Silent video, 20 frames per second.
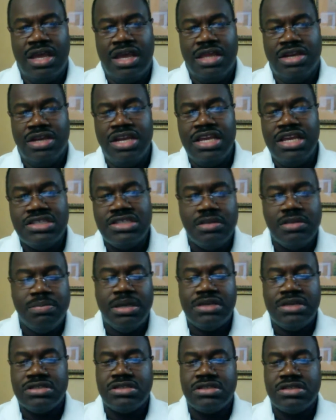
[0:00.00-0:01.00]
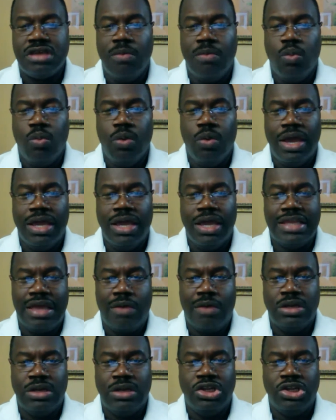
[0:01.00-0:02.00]
needs to be some way
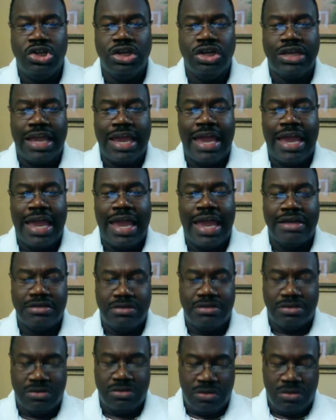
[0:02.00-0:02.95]
that we look at